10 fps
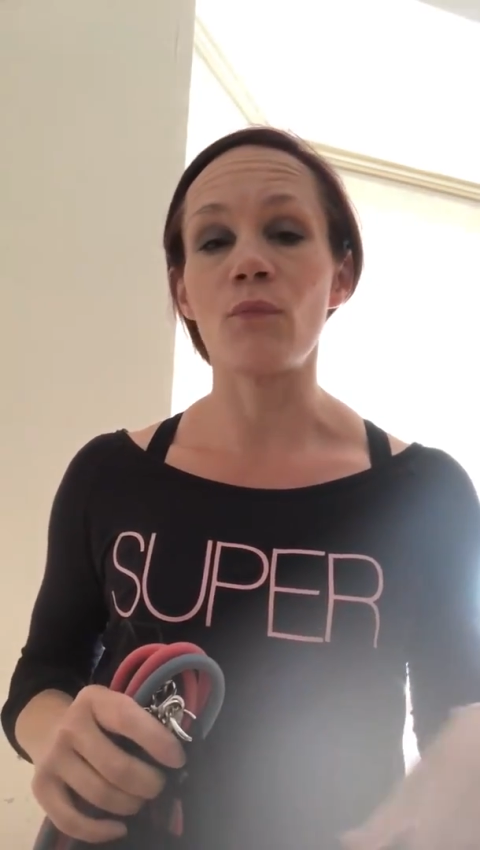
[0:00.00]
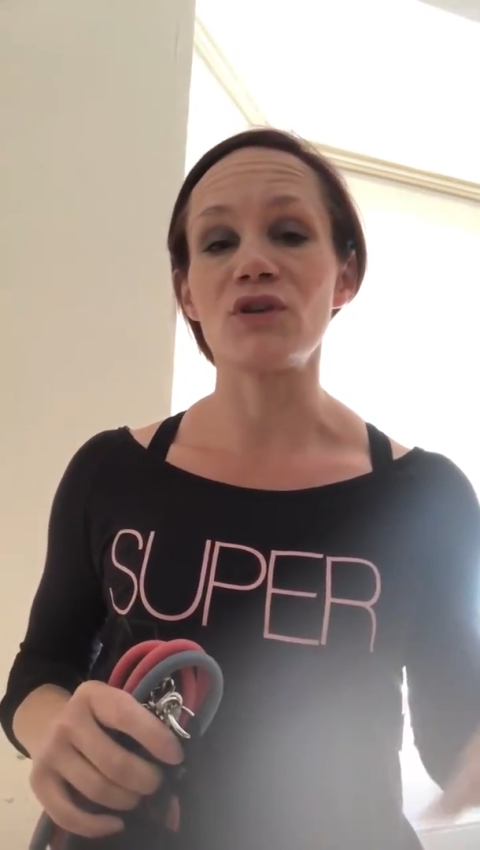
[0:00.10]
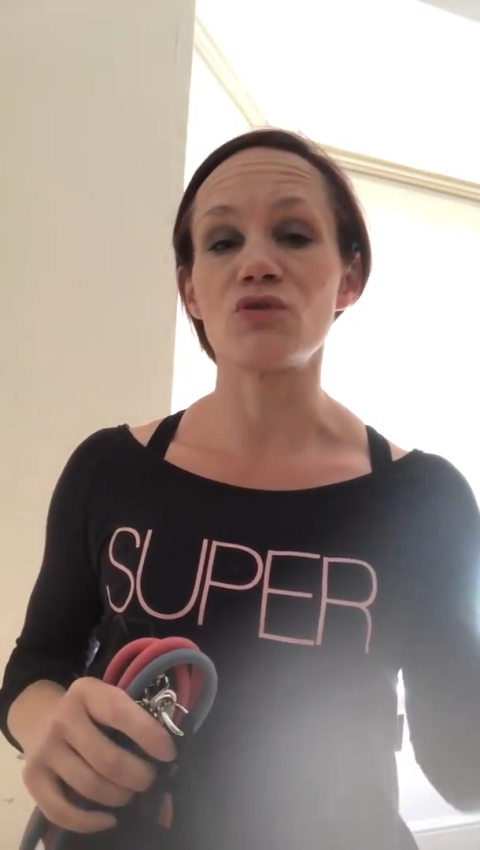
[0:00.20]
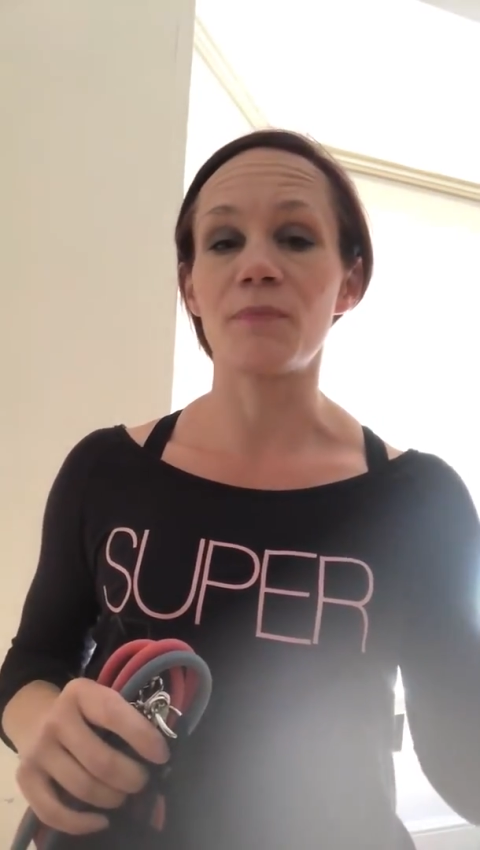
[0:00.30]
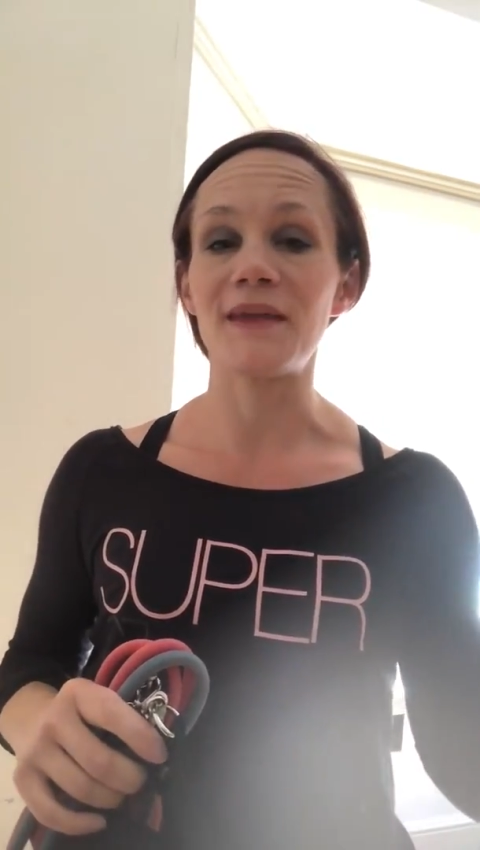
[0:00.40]

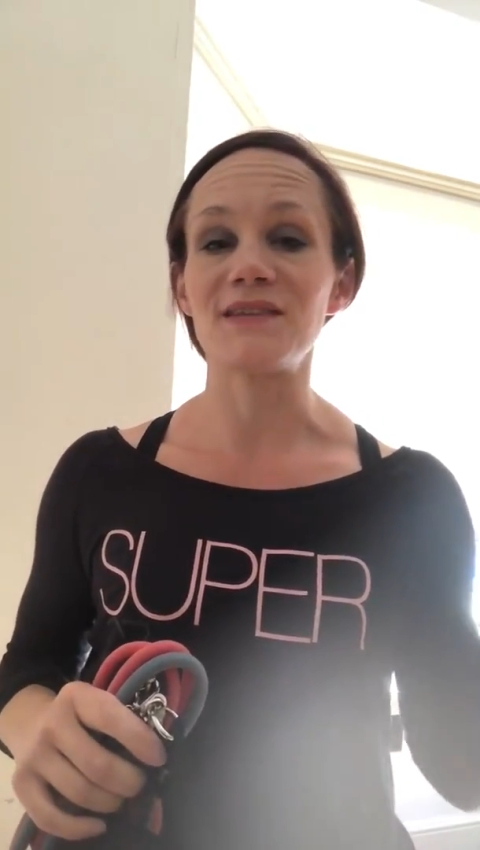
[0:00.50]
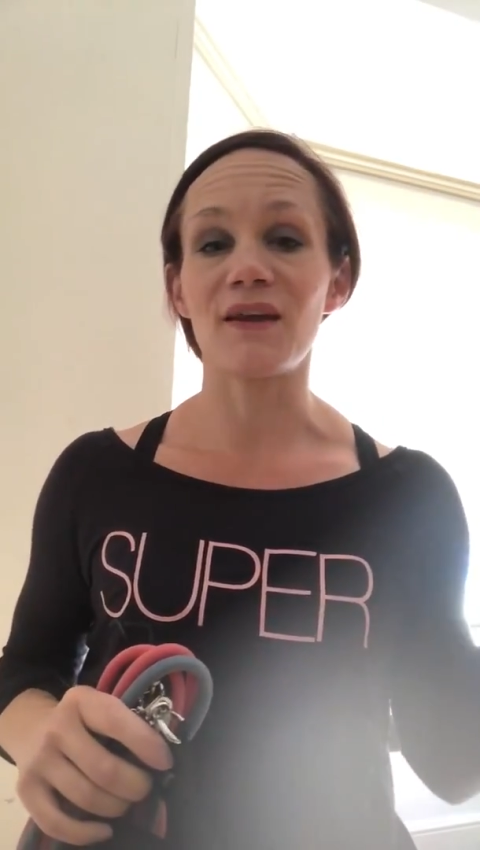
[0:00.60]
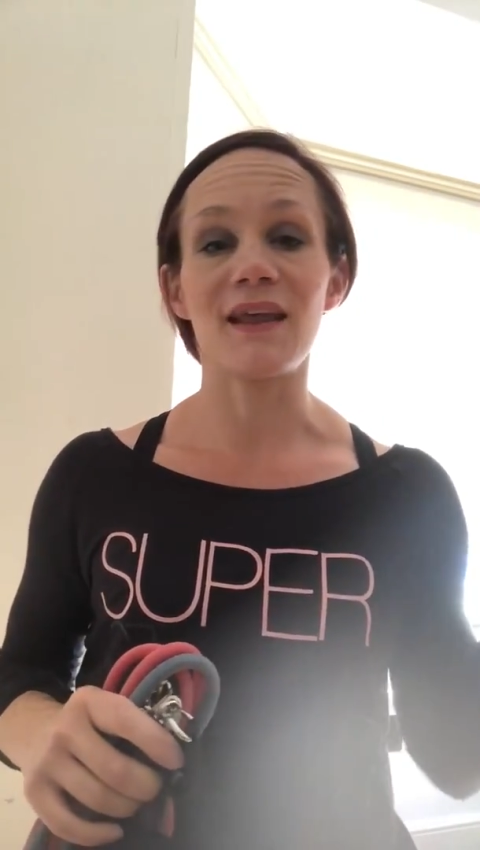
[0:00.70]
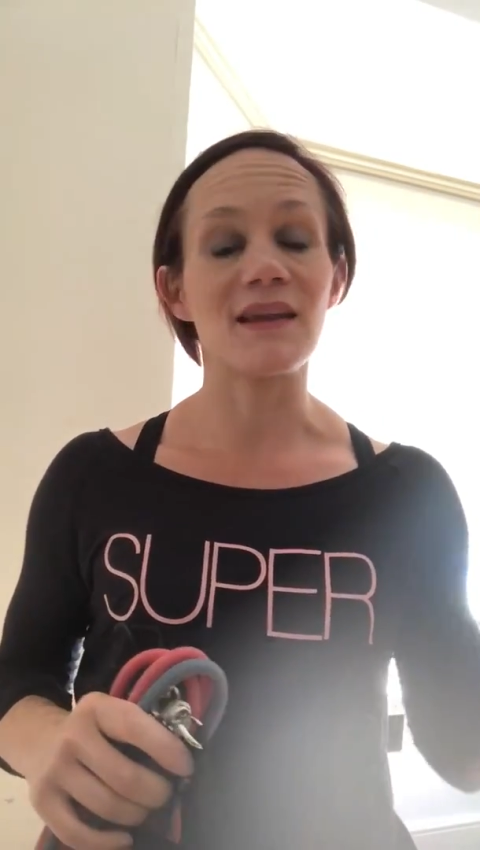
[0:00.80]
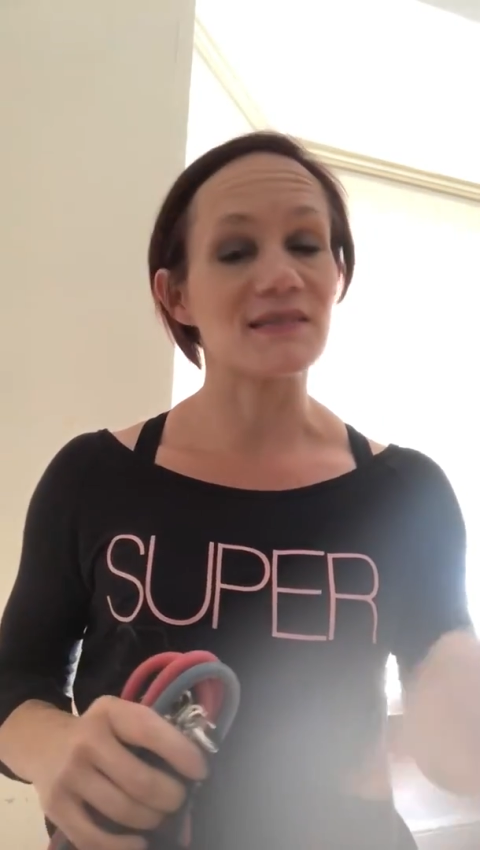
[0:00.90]
which will be
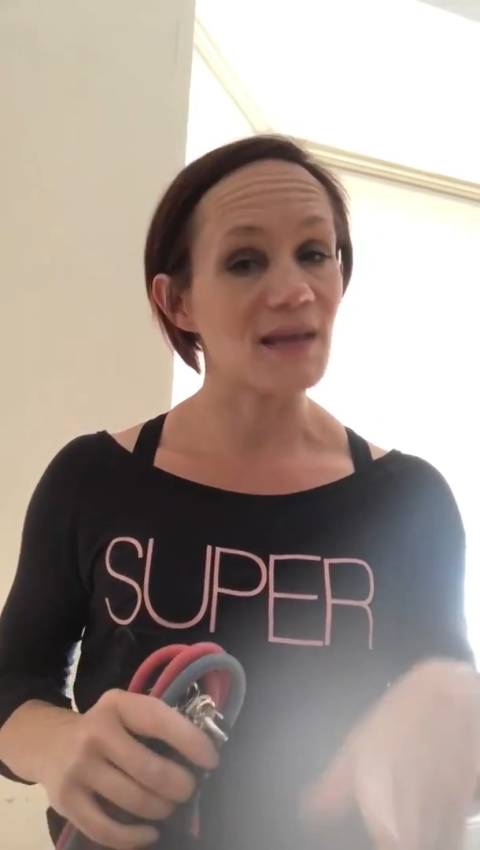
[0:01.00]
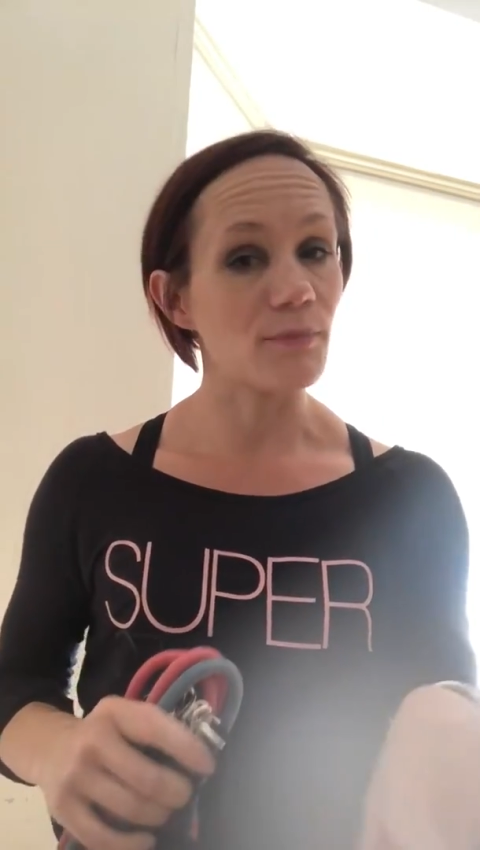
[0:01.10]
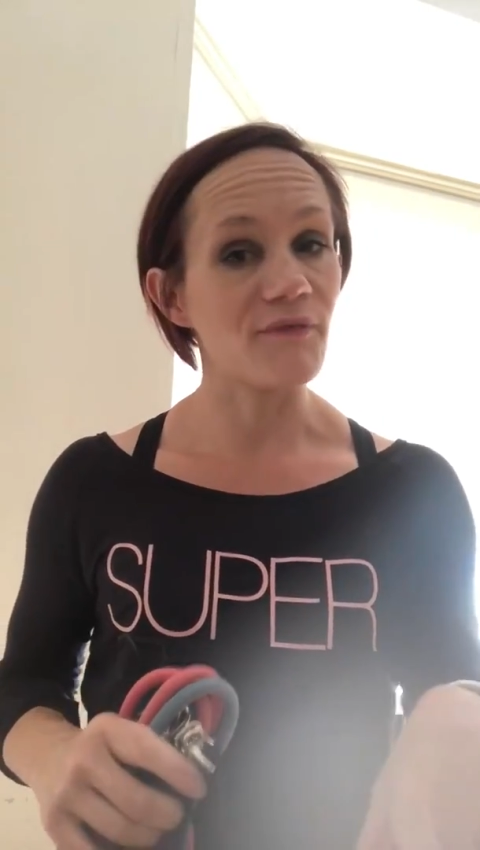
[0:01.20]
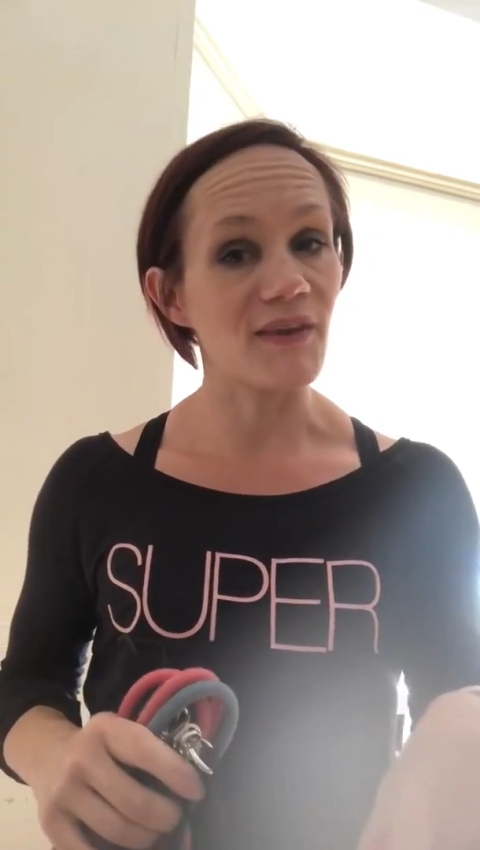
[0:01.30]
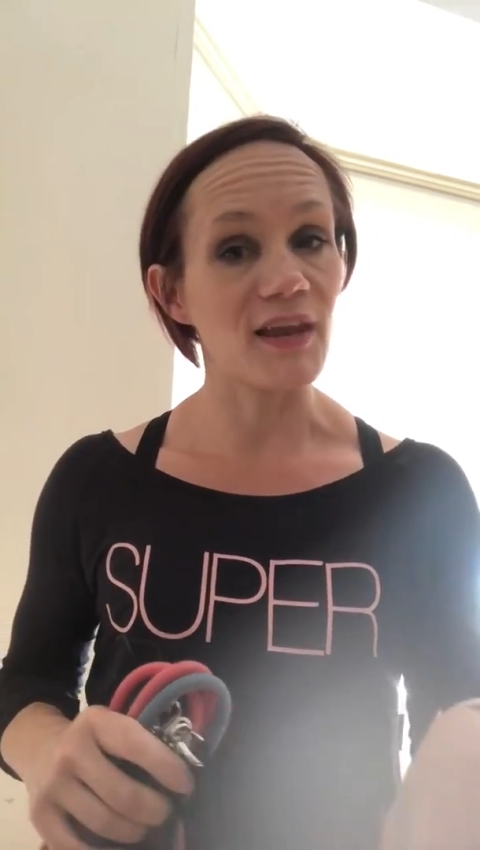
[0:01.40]
done in a
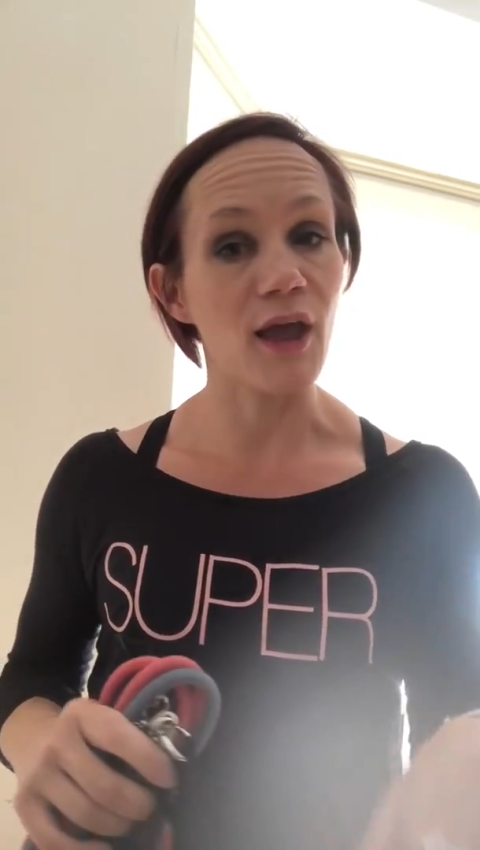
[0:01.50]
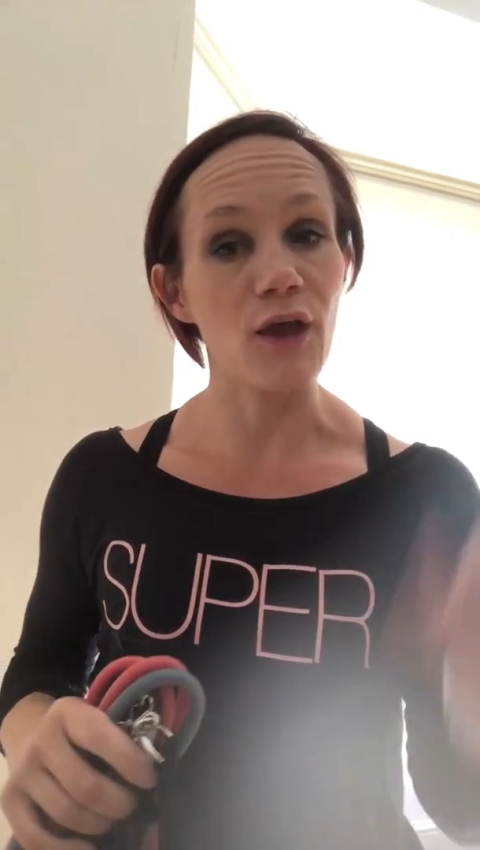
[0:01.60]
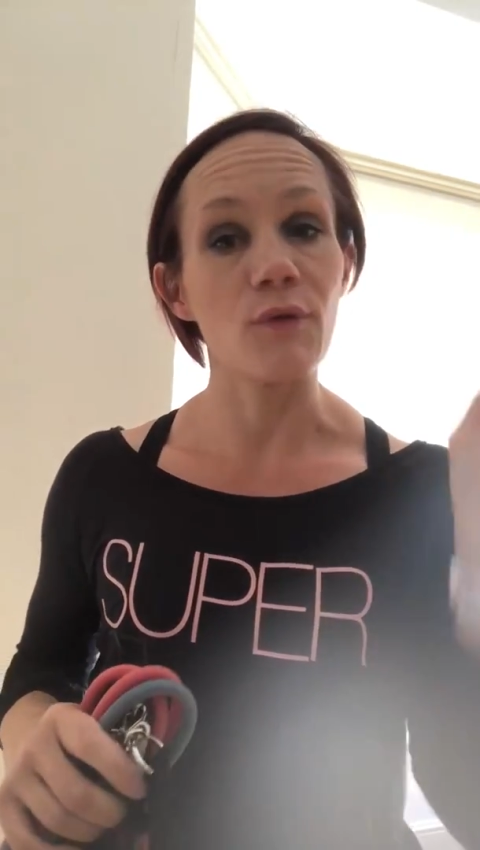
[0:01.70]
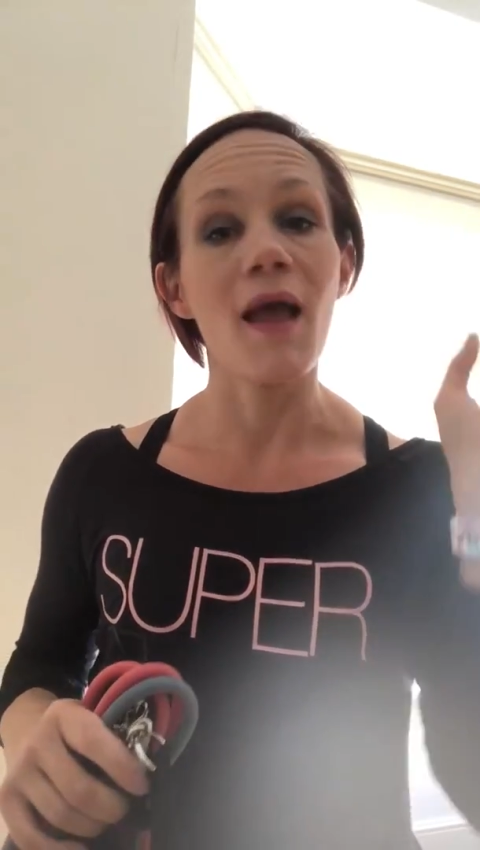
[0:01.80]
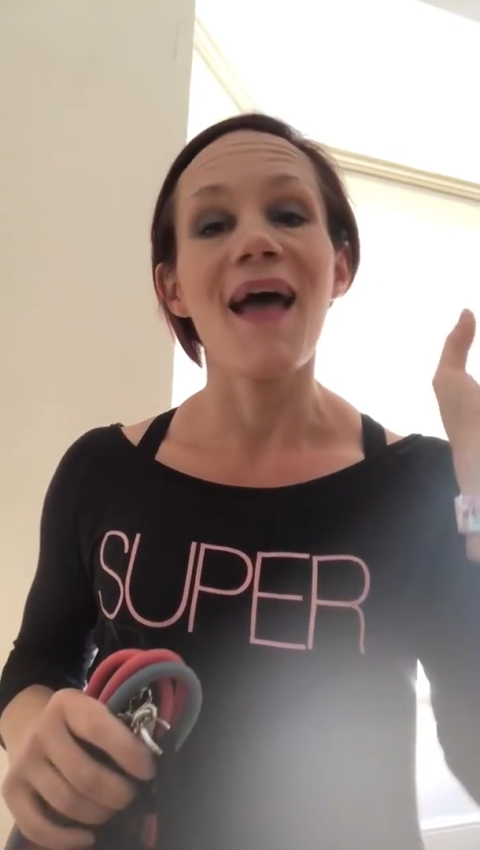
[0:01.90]
separate
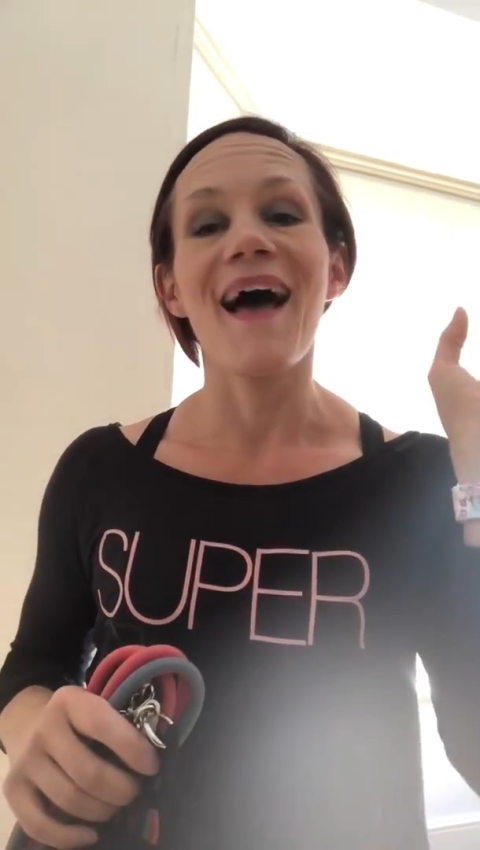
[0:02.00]
video,